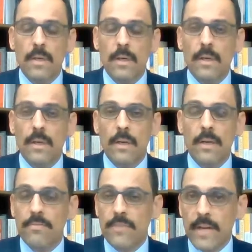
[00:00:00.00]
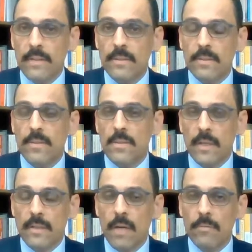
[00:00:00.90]
a fact that is
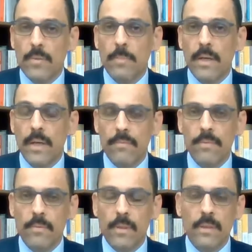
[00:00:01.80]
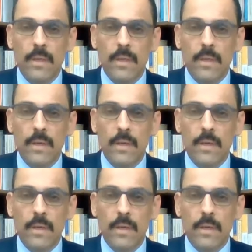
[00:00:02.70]
acknowledged by everyone.